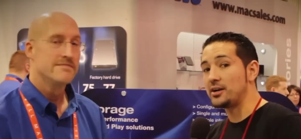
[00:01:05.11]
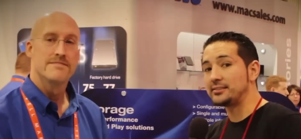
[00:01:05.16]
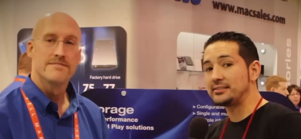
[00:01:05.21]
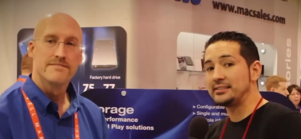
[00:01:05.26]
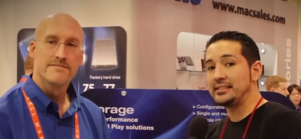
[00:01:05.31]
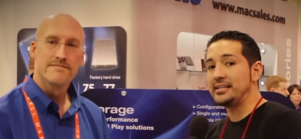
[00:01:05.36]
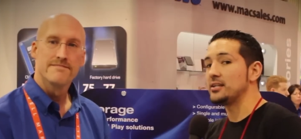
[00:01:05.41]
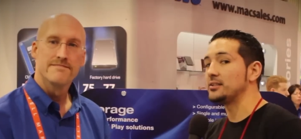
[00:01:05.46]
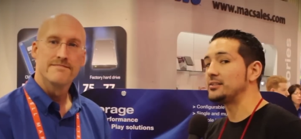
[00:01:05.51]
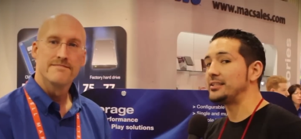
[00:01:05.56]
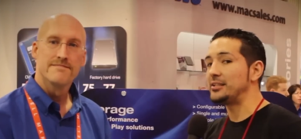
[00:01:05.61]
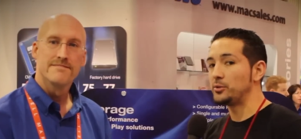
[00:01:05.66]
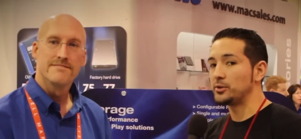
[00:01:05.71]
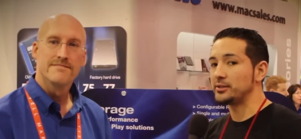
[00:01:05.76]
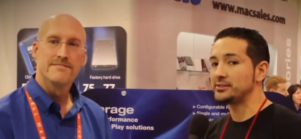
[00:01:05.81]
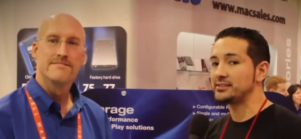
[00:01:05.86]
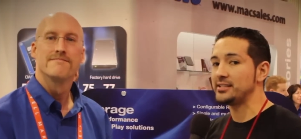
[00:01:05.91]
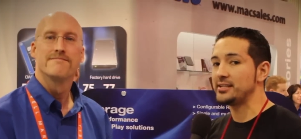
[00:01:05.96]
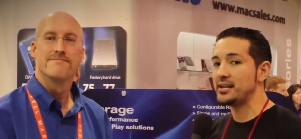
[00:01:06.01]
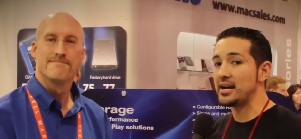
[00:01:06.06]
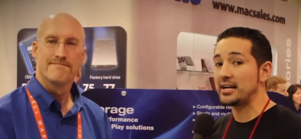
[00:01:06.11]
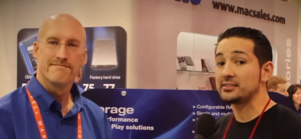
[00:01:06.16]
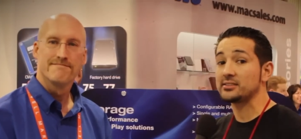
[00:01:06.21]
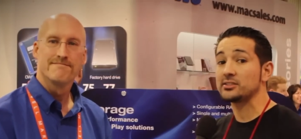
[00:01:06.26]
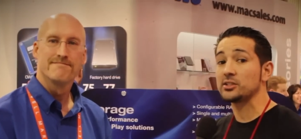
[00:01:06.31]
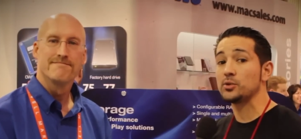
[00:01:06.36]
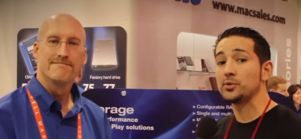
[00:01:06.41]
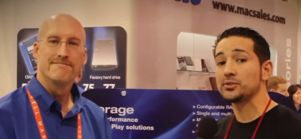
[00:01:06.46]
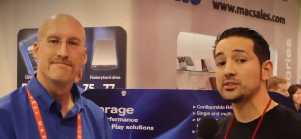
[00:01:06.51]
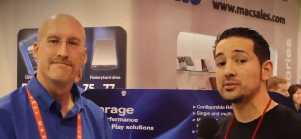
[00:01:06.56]
Speaker 1: on T L D. We'll see you
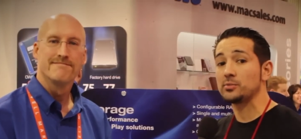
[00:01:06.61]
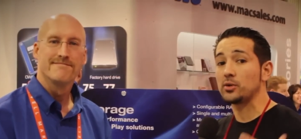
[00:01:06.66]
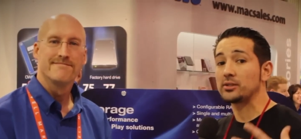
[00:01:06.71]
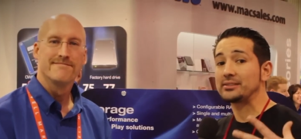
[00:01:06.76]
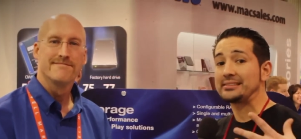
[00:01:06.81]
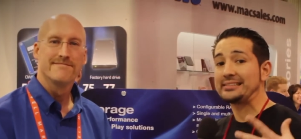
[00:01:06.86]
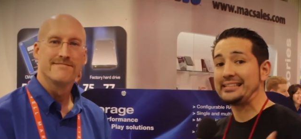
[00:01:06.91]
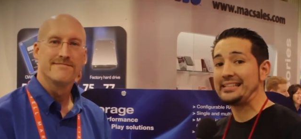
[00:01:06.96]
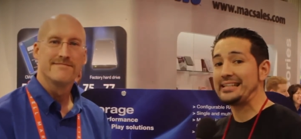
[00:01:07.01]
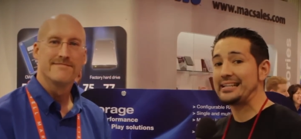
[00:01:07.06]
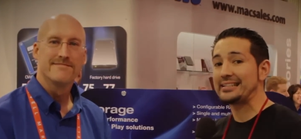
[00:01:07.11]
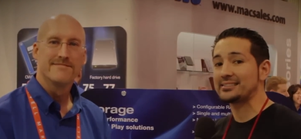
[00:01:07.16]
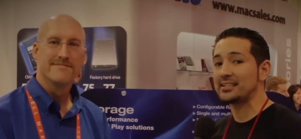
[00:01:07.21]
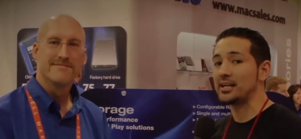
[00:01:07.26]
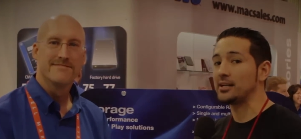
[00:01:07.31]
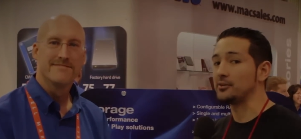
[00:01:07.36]
guys soon with some more C E S